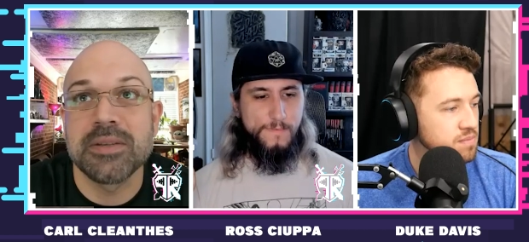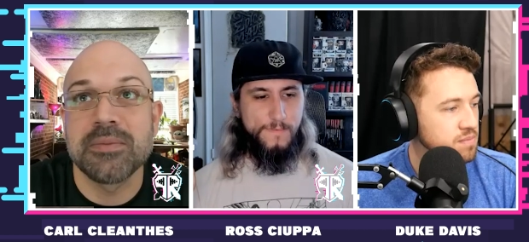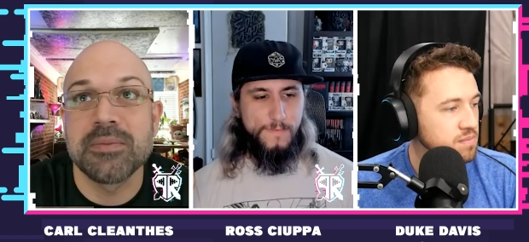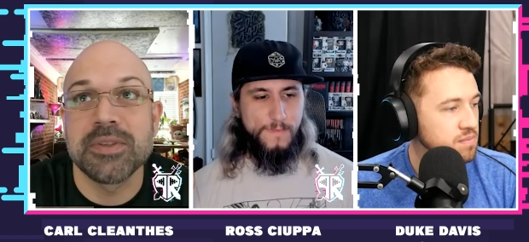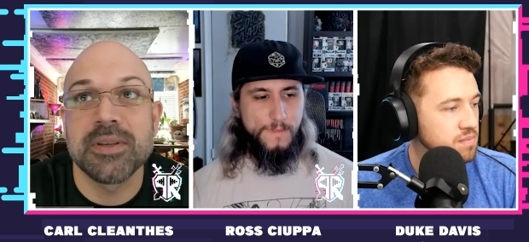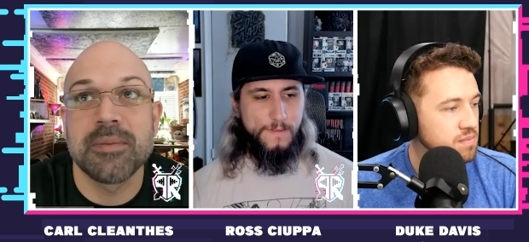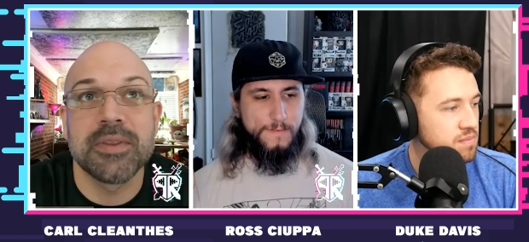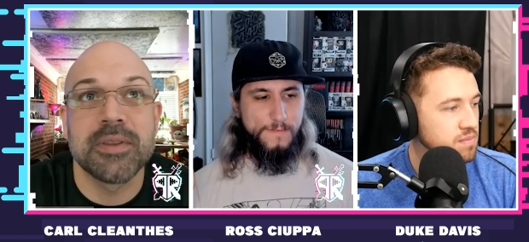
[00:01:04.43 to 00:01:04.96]
Speaker 1: with some
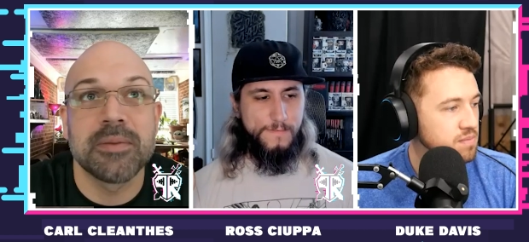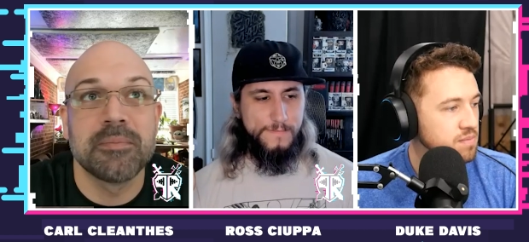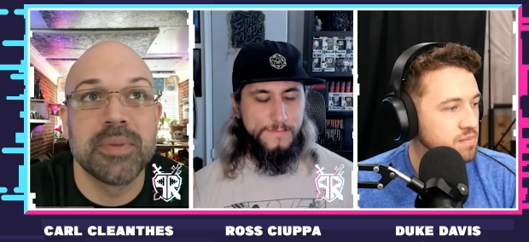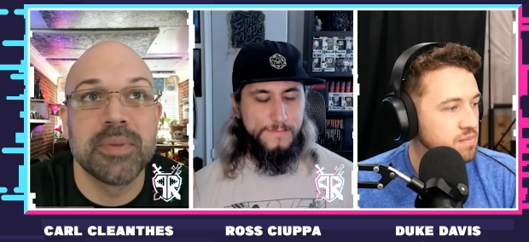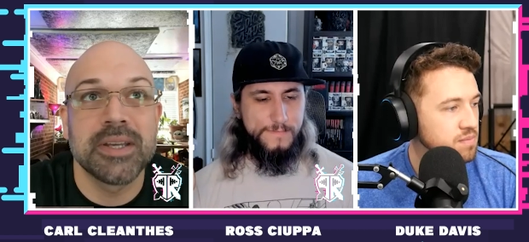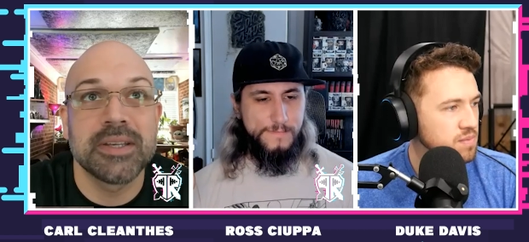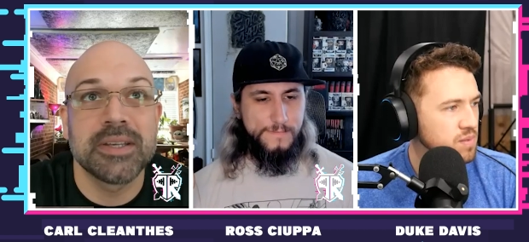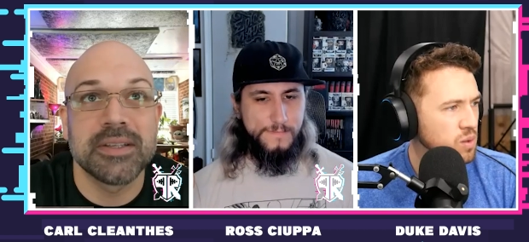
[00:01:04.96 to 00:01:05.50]
of the
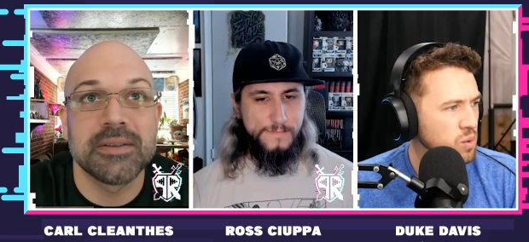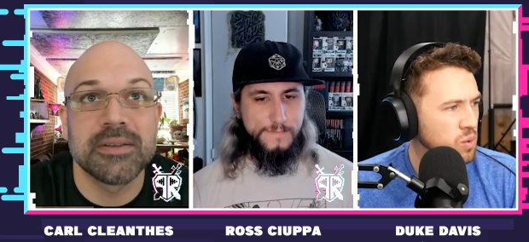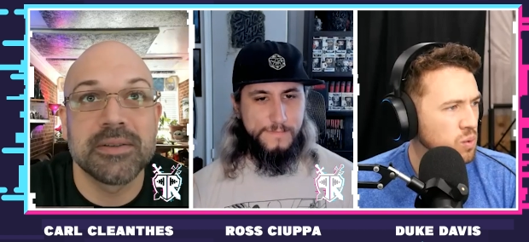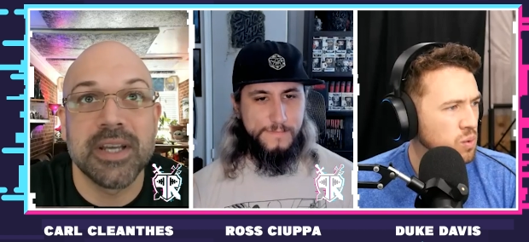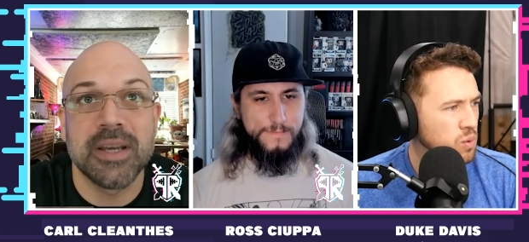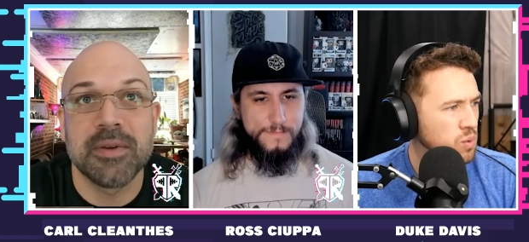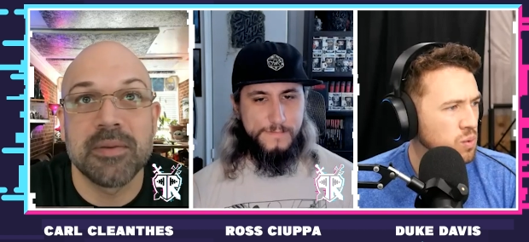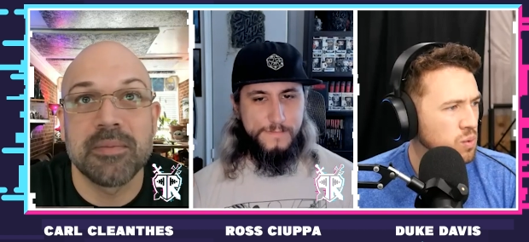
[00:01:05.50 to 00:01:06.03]
biggest
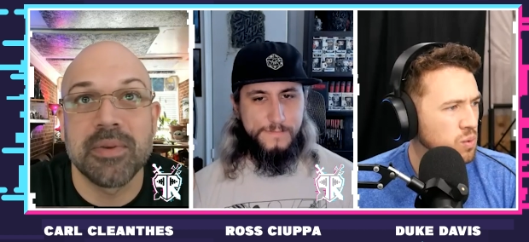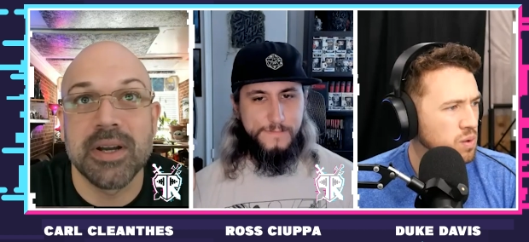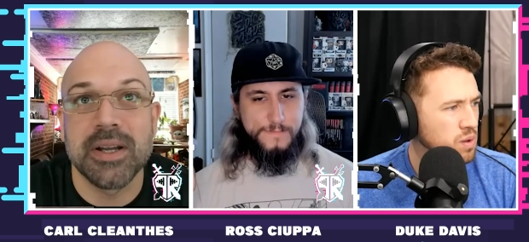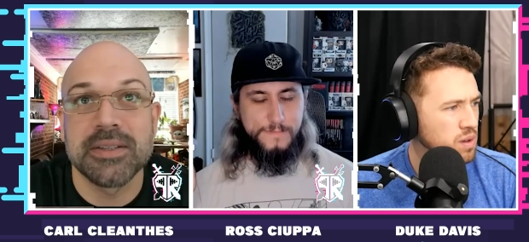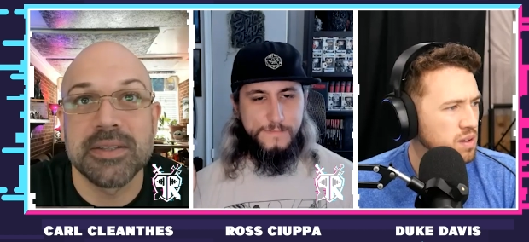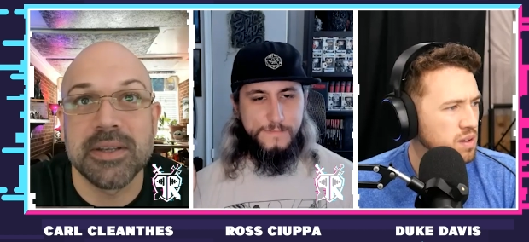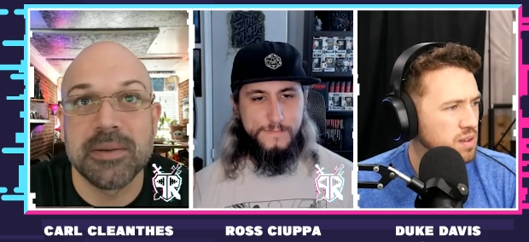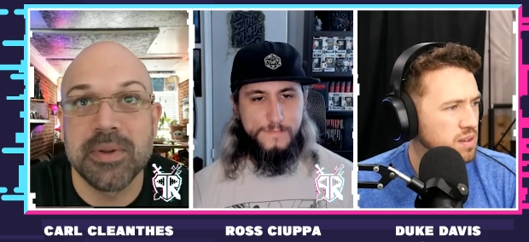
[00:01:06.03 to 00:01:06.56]
entertainment brands on
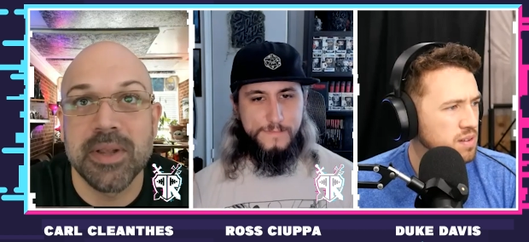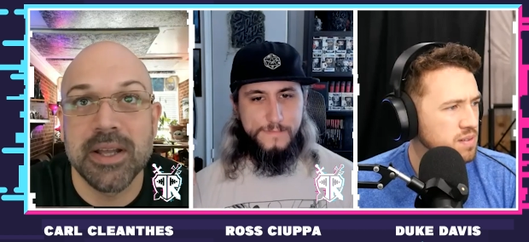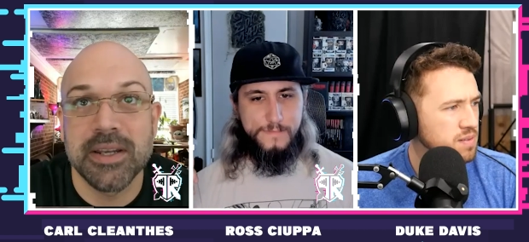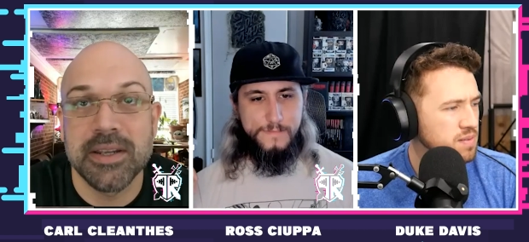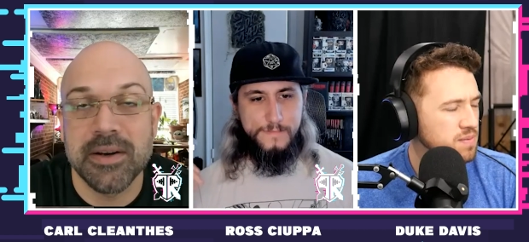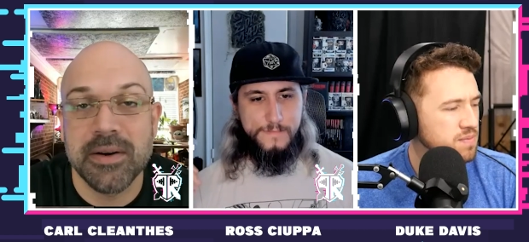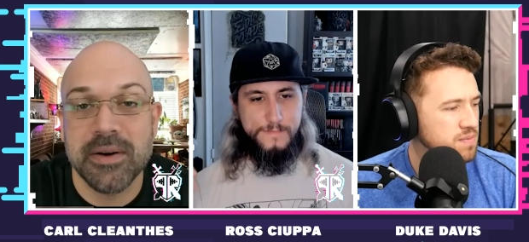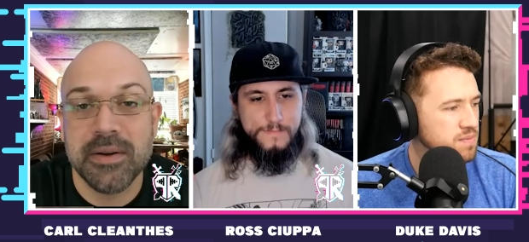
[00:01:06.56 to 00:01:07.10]
planet
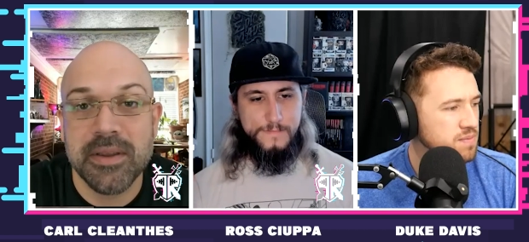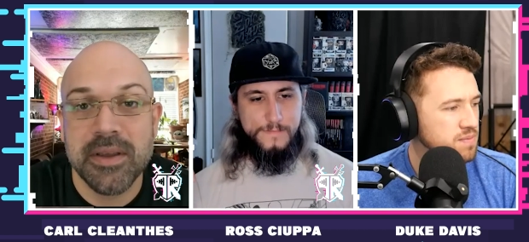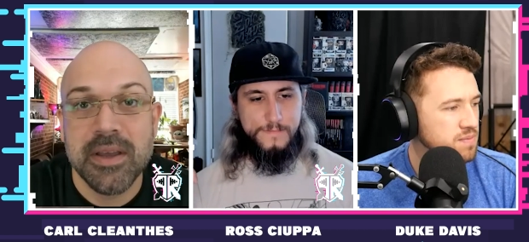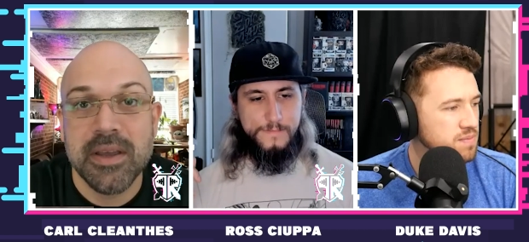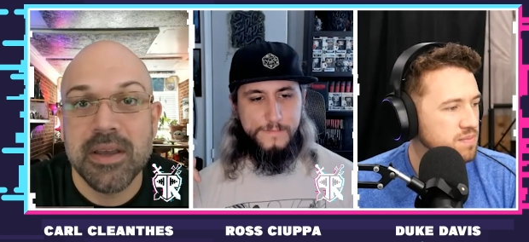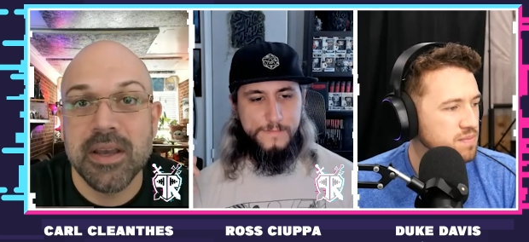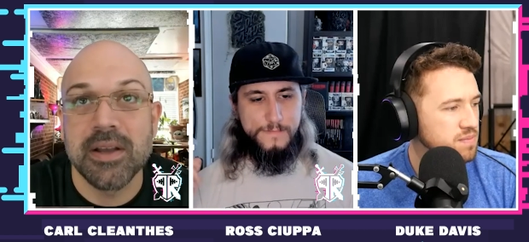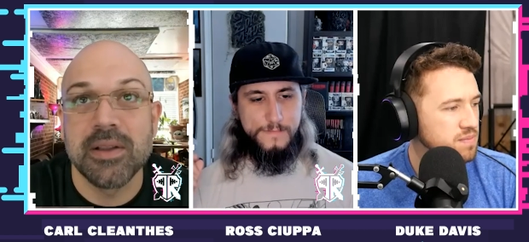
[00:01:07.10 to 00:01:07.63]
Earth,
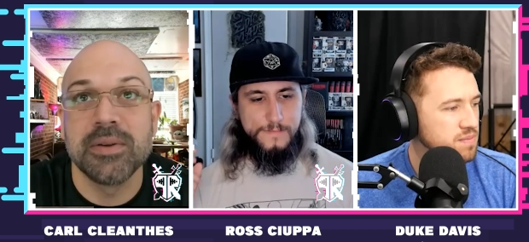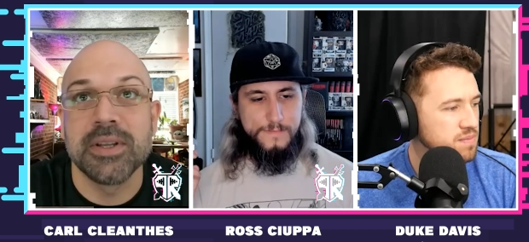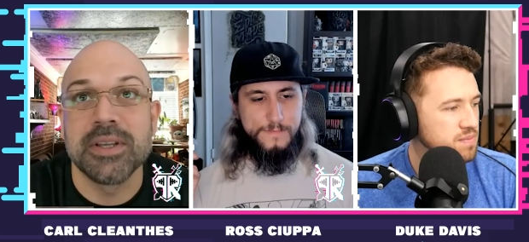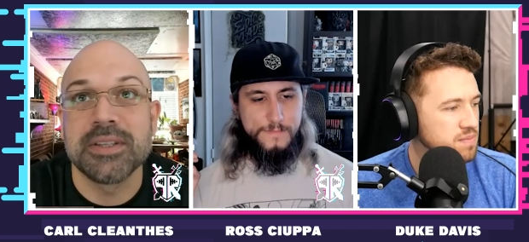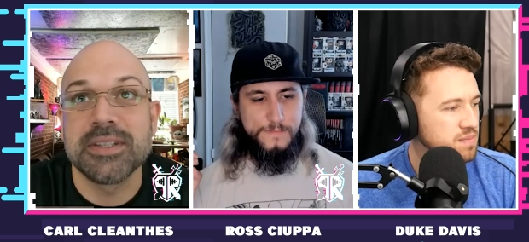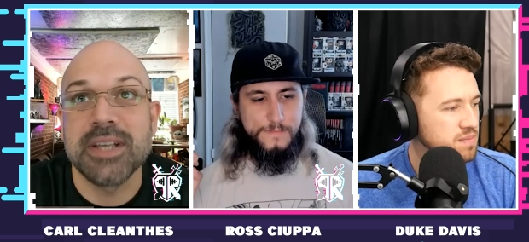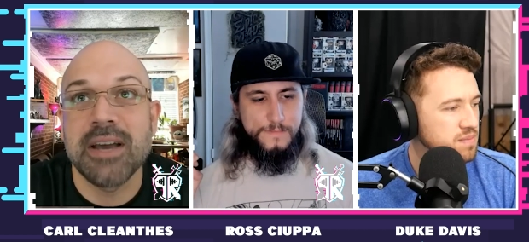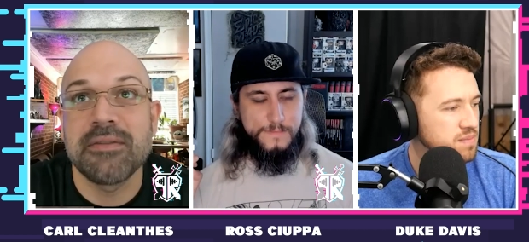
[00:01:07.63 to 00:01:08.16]
including
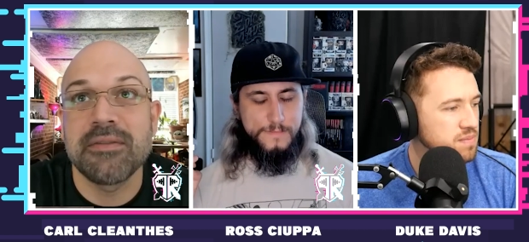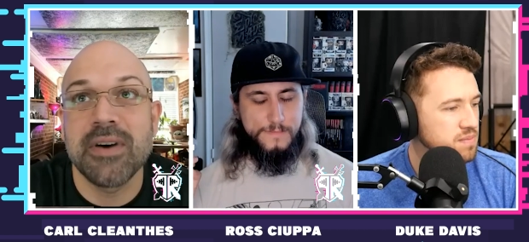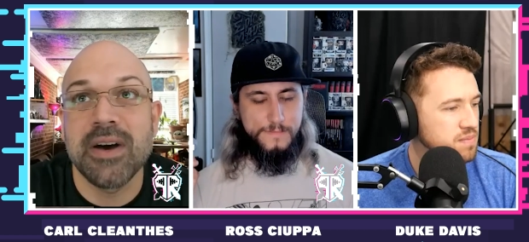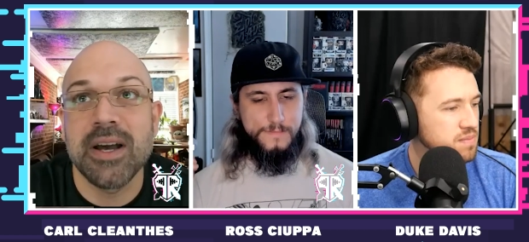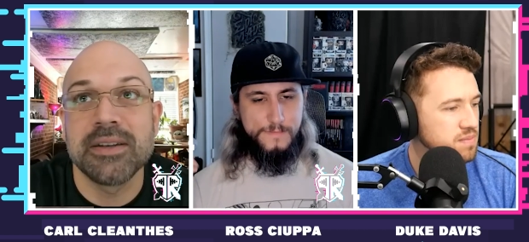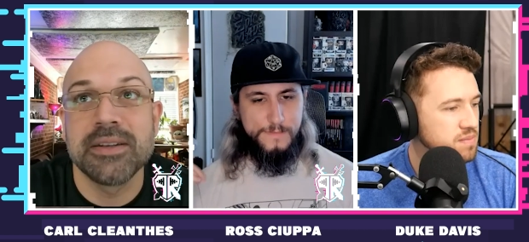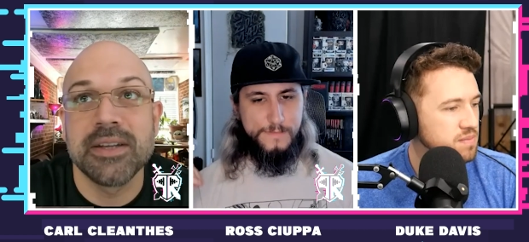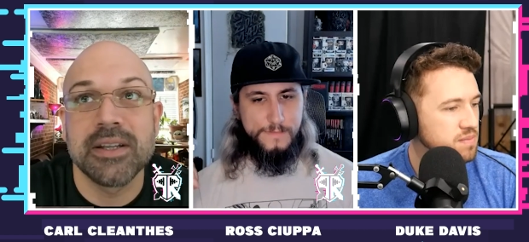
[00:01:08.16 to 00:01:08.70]
SYFY,
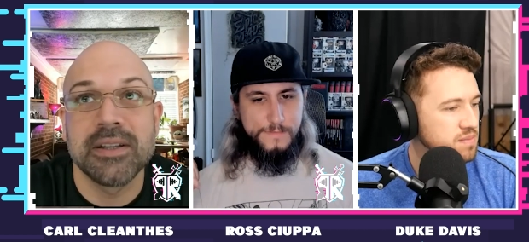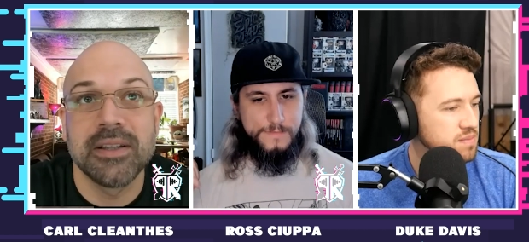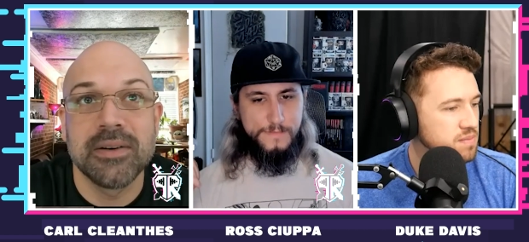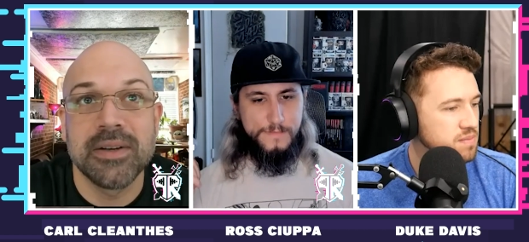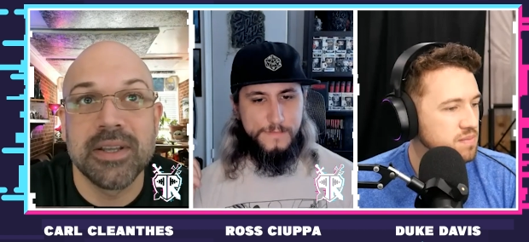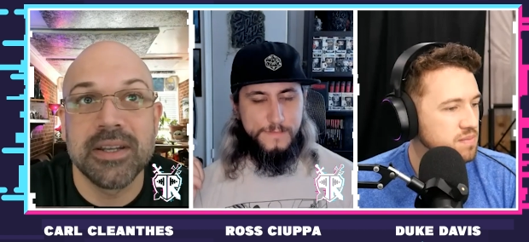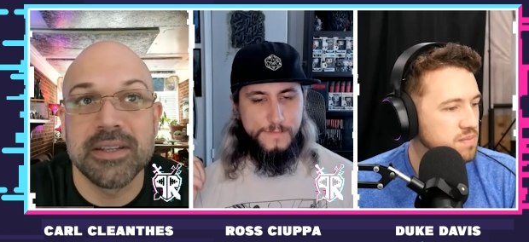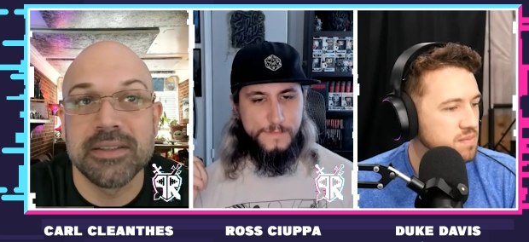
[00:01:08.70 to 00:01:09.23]
Nickelodeon,
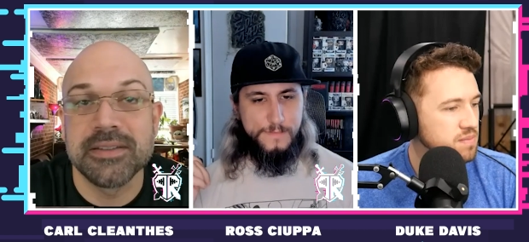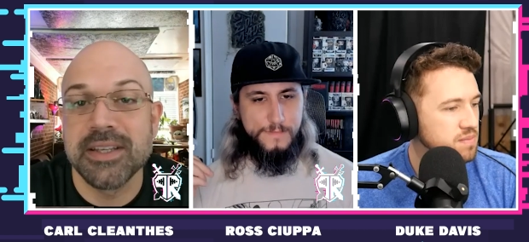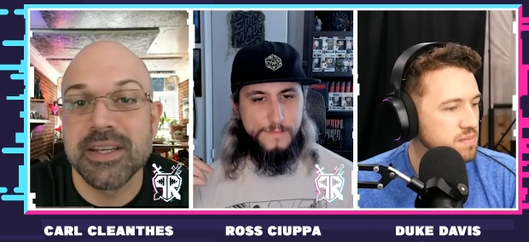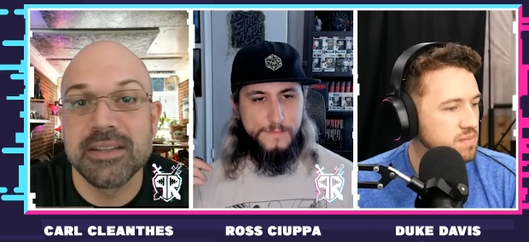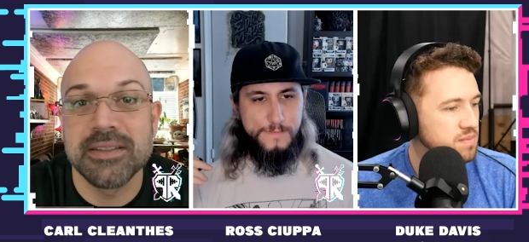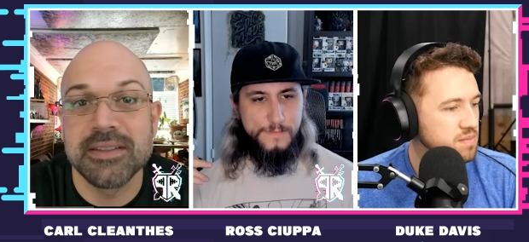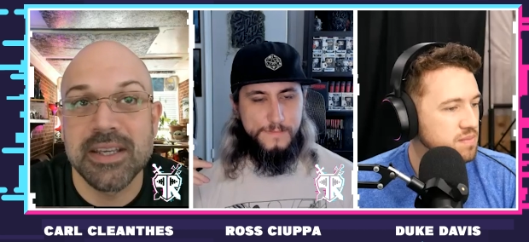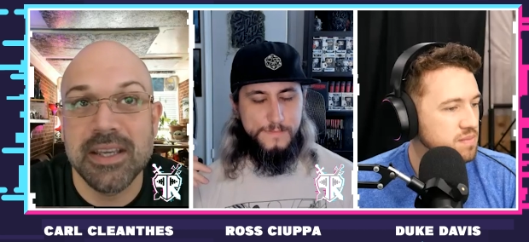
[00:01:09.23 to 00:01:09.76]
and
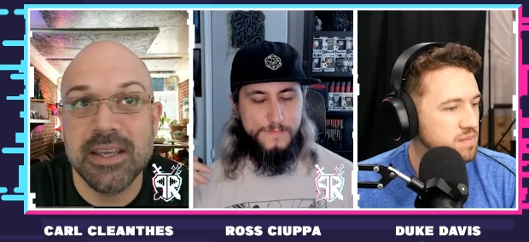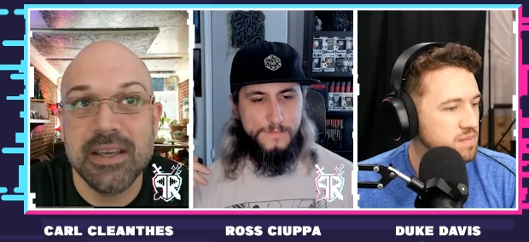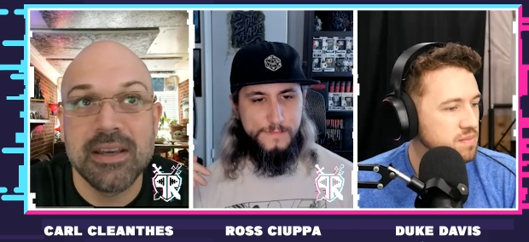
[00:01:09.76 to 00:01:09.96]
TNT.